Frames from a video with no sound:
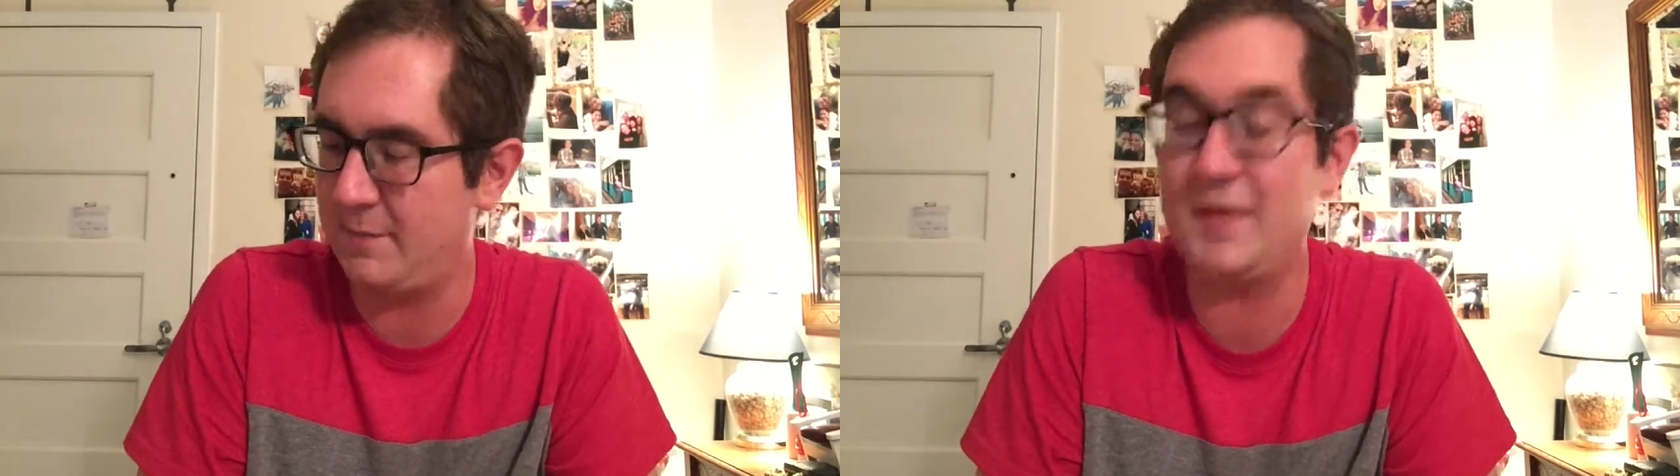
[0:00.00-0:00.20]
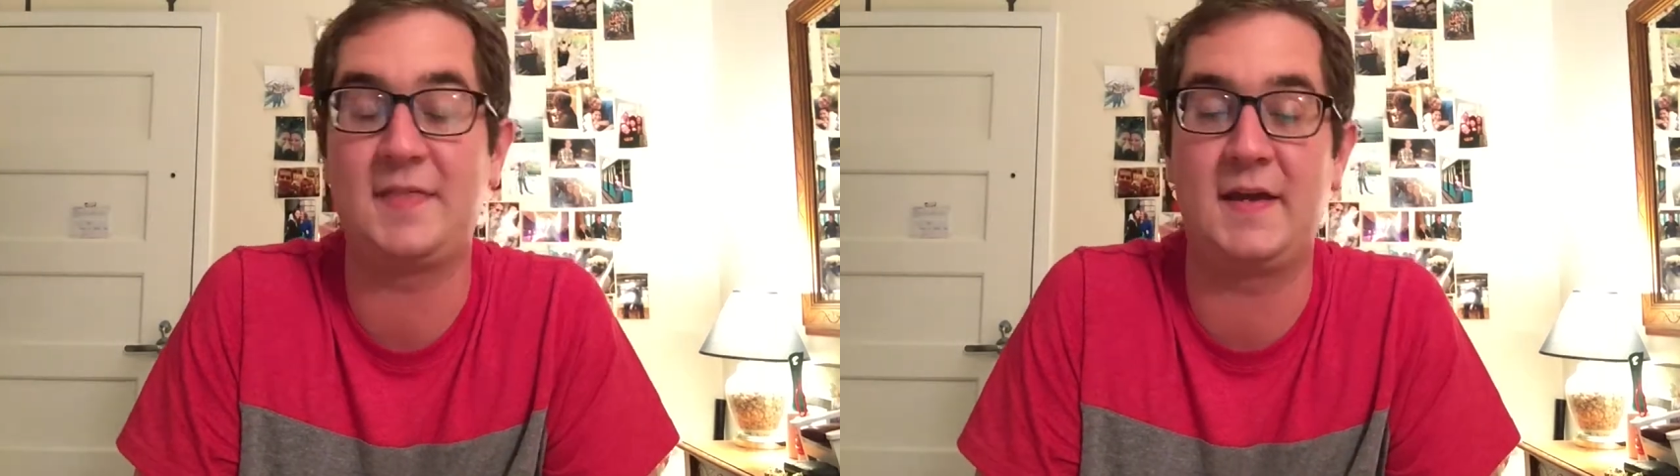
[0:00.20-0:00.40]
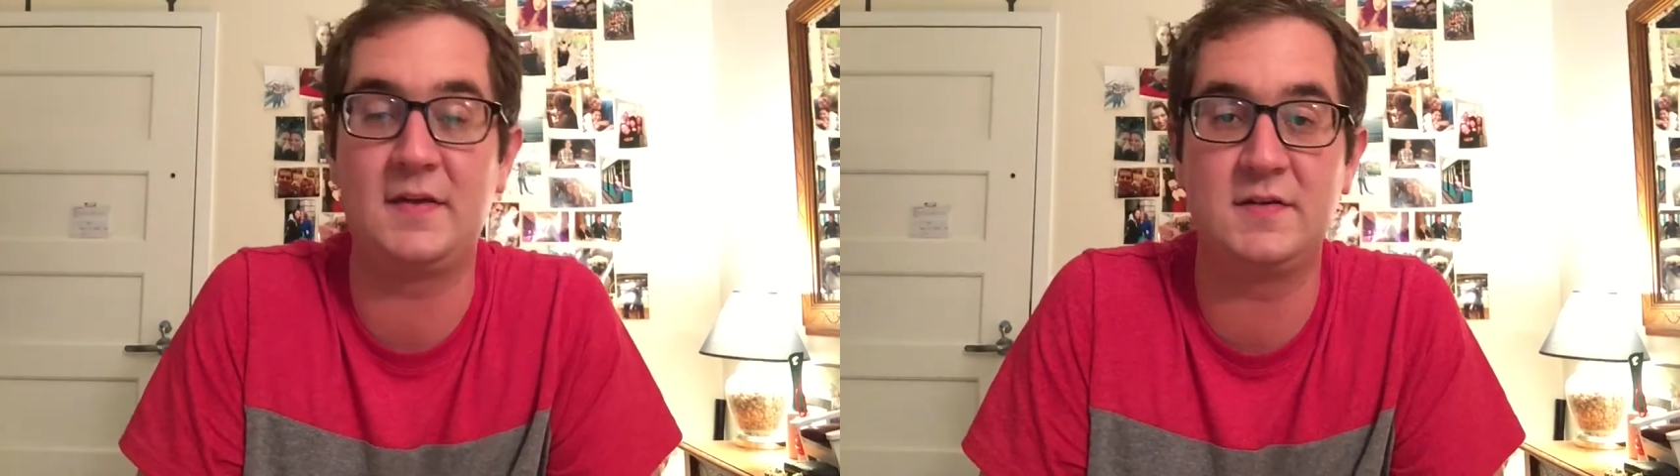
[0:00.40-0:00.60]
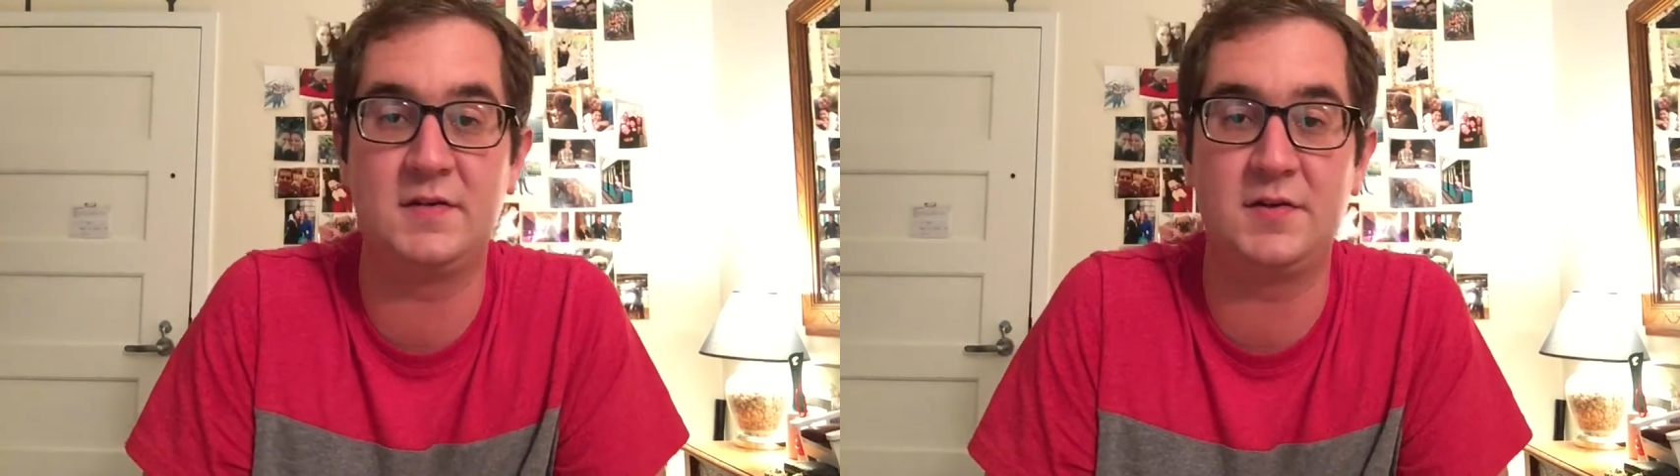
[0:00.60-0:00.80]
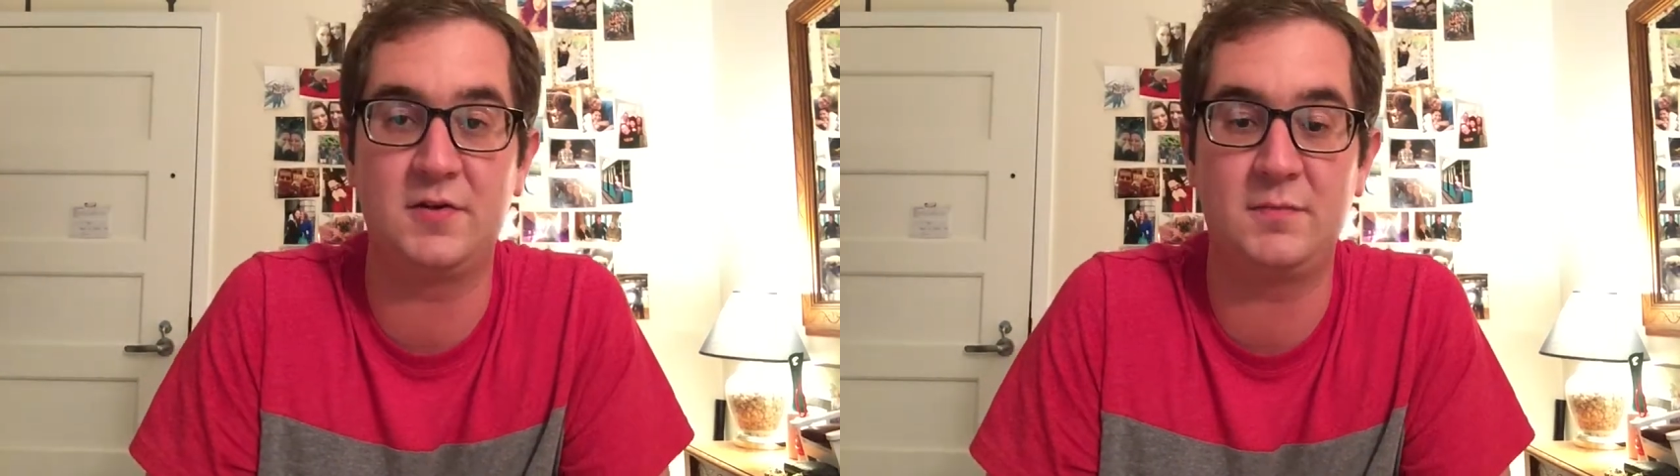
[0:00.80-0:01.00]
a big thank you to
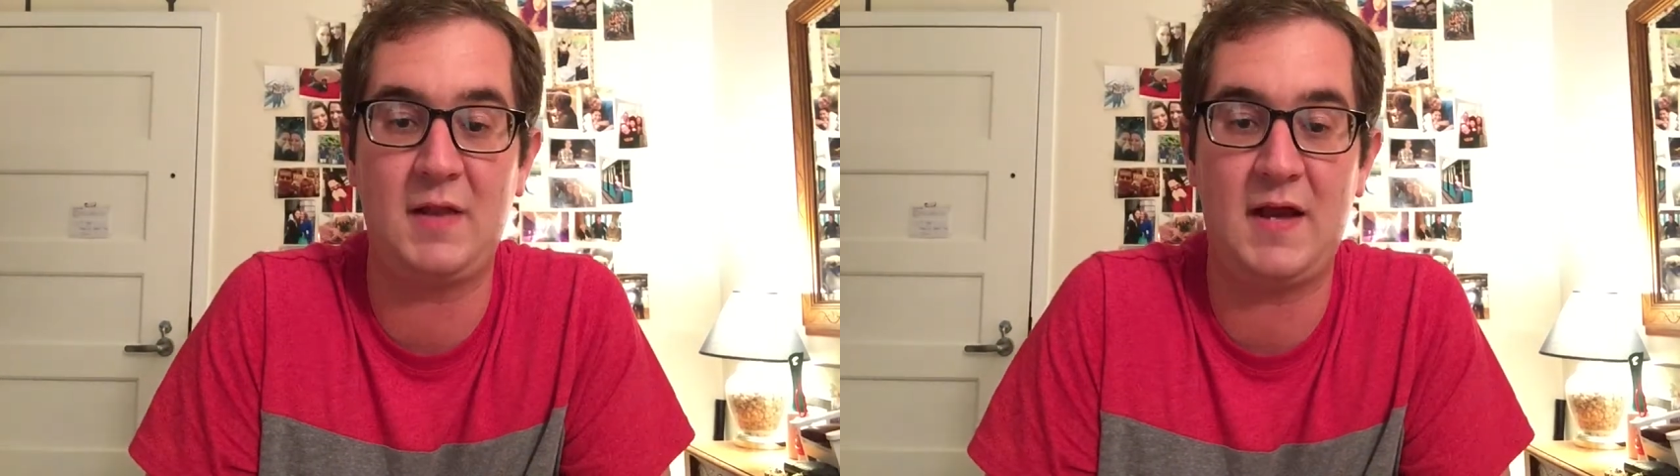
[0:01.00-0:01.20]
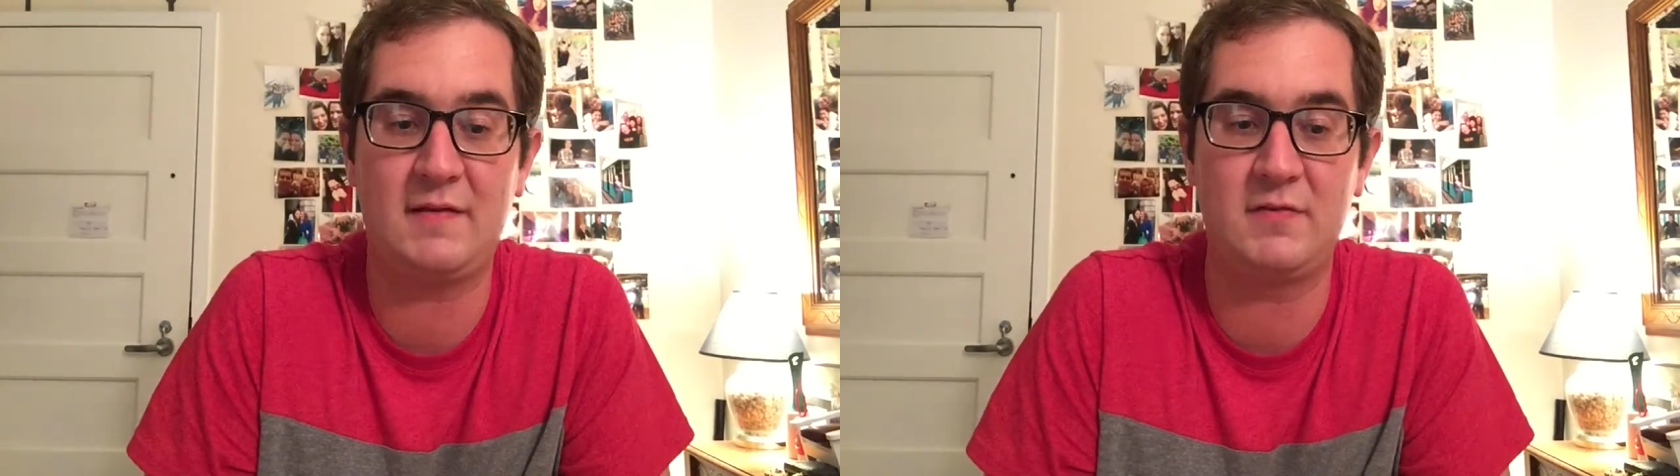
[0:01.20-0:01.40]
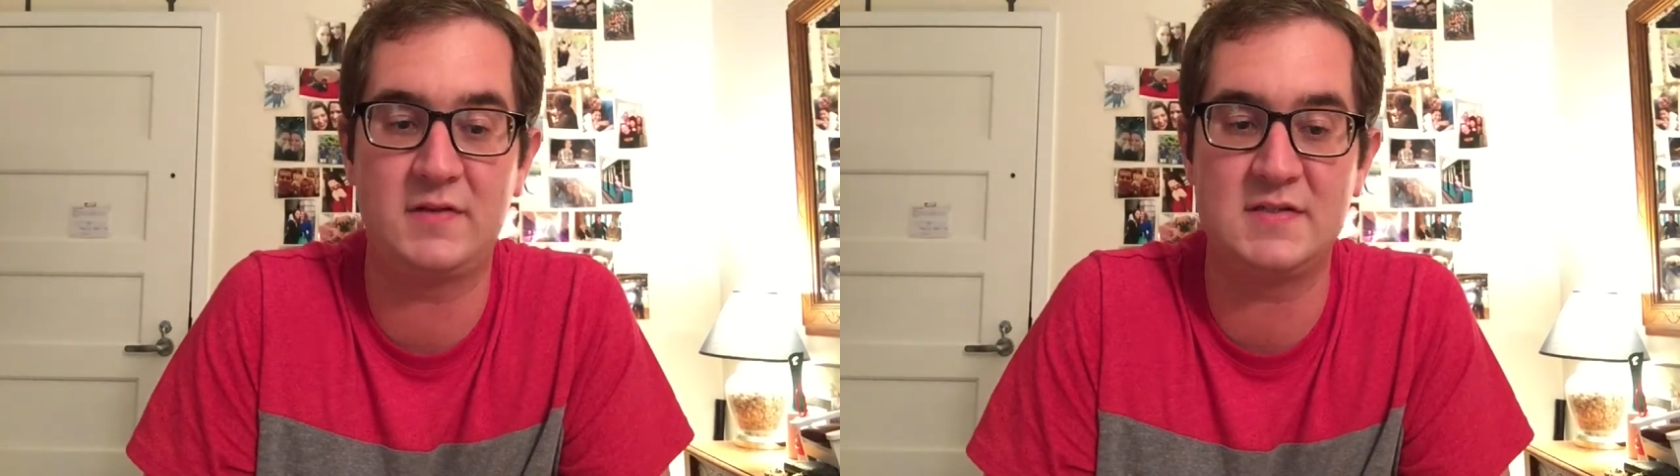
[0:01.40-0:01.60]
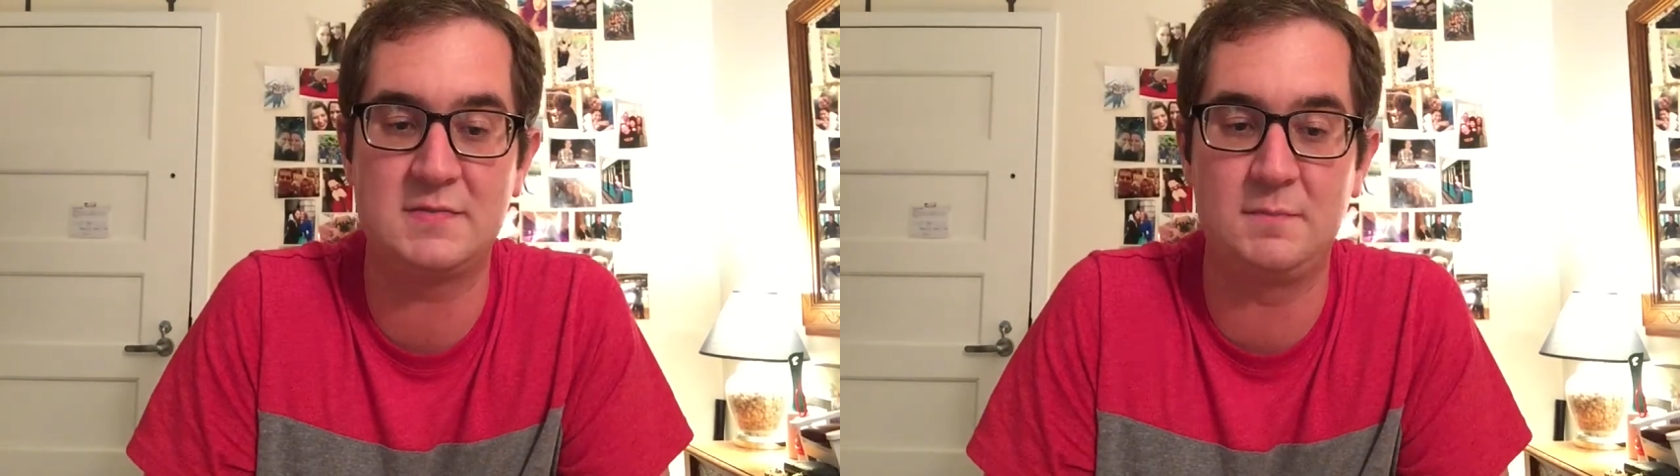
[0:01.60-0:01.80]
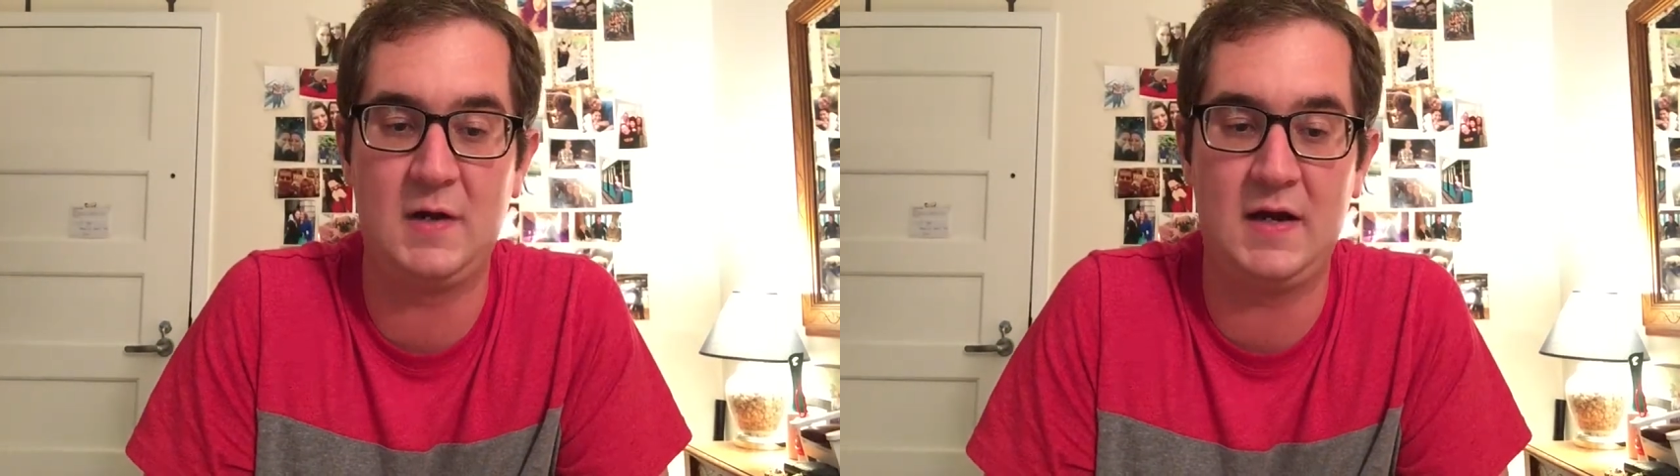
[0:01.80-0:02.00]
Nerd Block for this
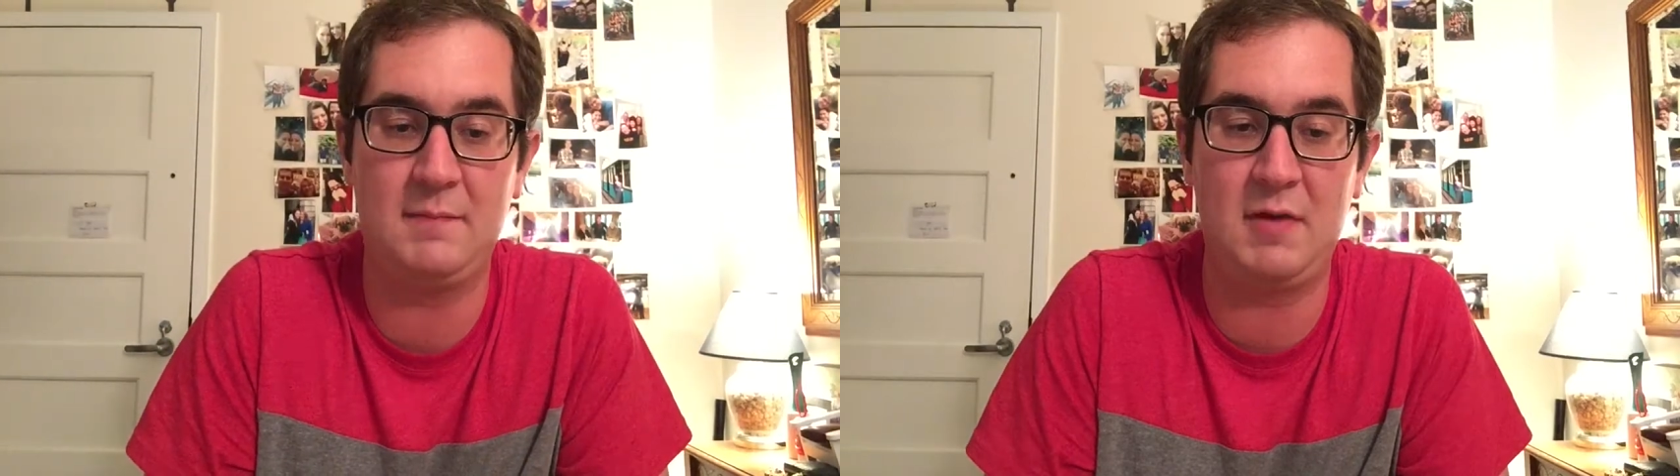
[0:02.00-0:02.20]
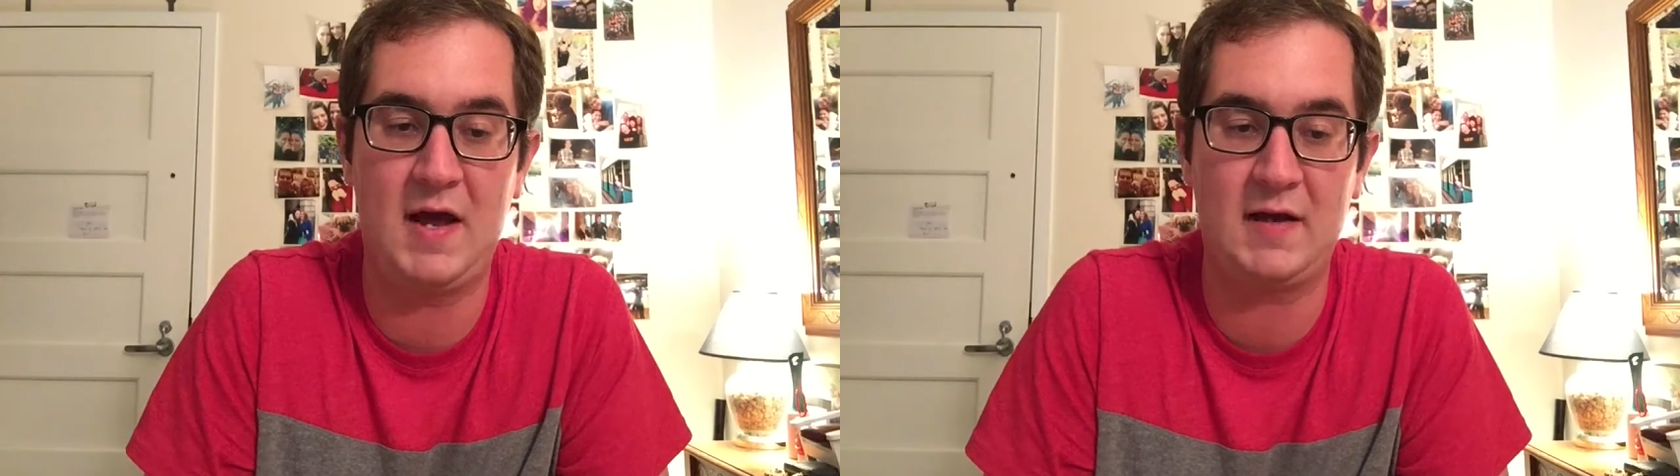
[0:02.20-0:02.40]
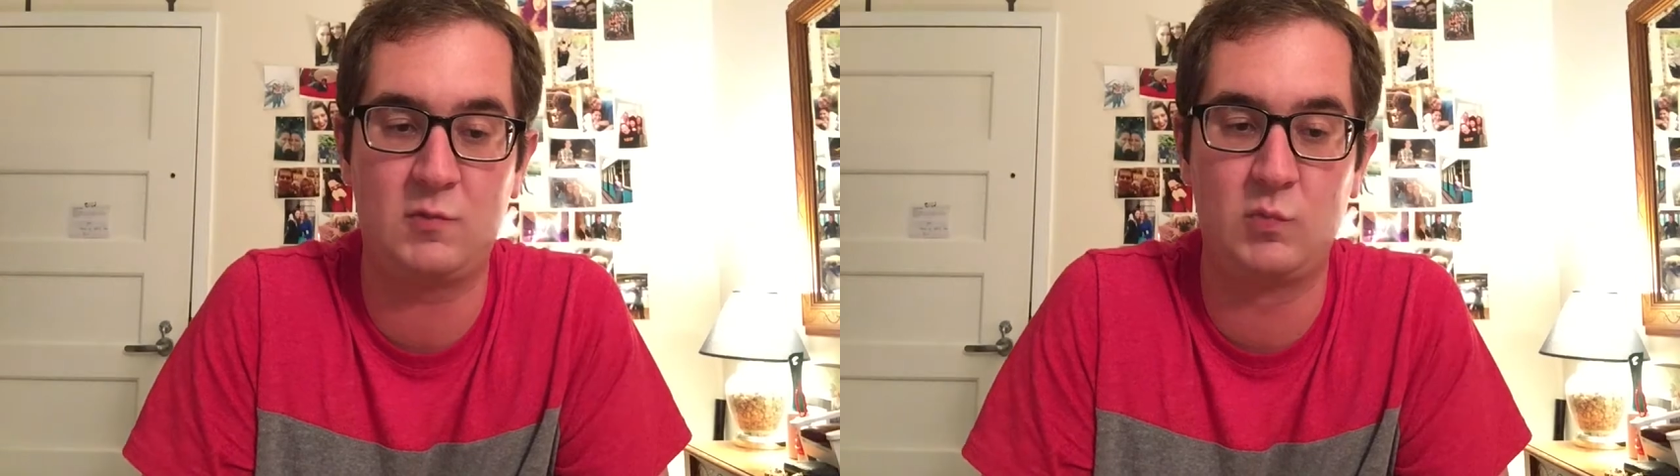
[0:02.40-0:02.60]
uh, block.